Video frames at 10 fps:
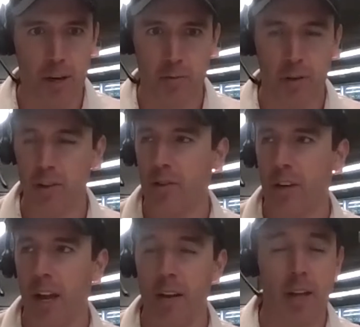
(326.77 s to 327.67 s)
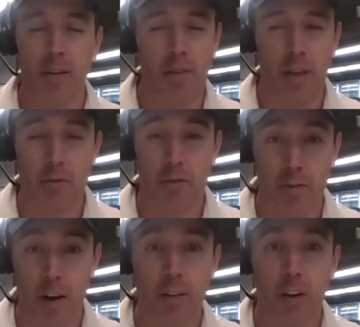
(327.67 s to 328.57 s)
best work that you can. It was
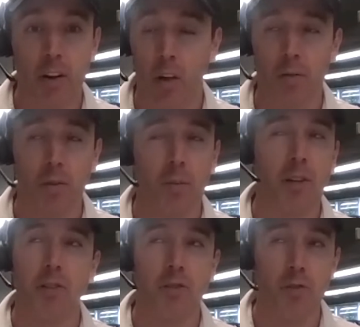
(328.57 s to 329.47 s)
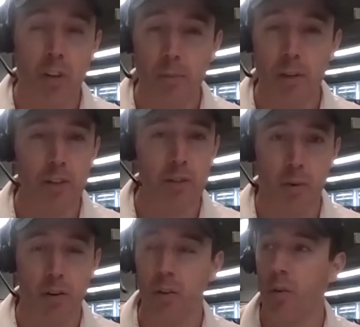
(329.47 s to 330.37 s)
a very, very good law firm, extremely
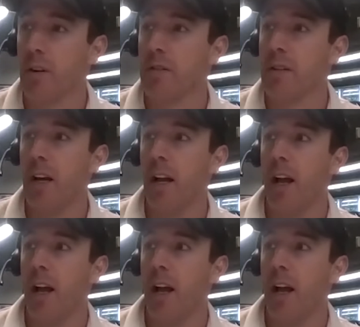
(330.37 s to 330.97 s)
smart lawyers.